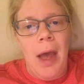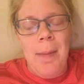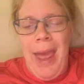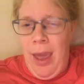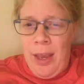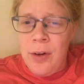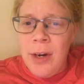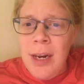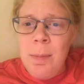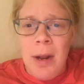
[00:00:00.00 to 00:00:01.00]
I'm
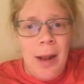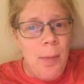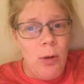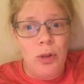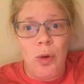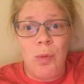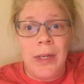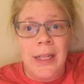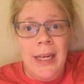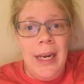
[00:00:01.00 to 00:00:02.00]
angry, but I'm also
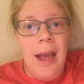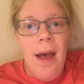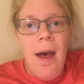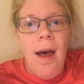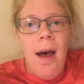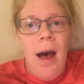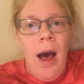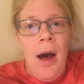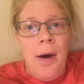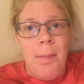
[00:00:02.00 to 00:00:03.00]
really
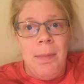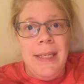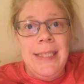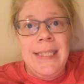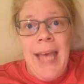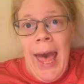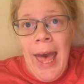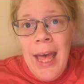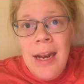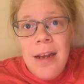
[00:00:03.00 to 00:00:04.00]

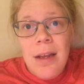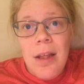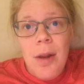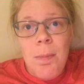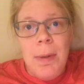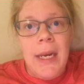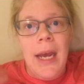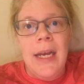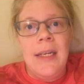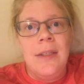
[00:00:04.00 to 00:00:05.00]
sad
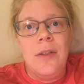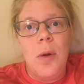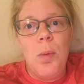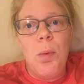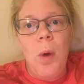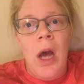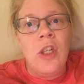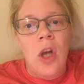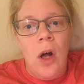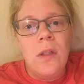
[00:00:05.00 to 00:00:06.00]
because
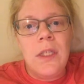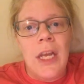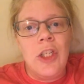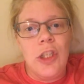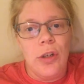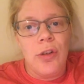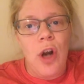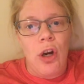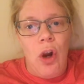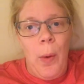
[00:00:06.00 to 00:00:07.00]
adults and children
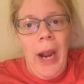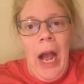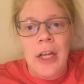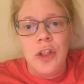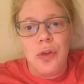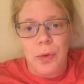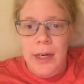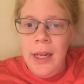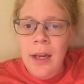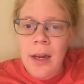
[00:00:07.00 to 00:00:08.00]
are going
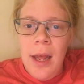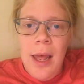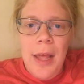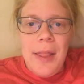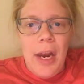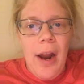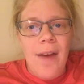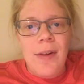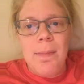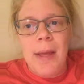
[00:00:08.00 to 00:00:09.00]
untreated. They are
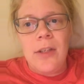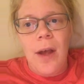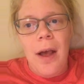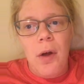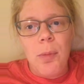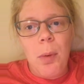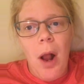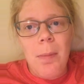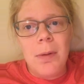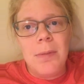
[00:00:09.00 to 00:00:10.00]
having mental health
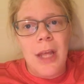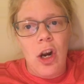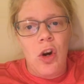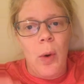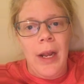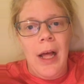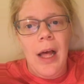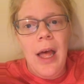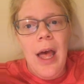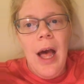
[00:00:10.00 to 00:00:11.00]
problems that
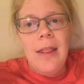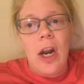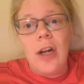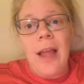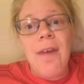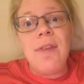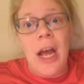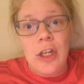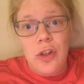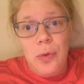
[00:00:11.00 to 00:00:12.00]
are left
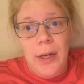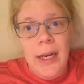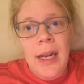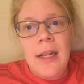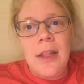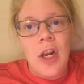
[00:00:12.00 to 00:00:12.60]
untreated.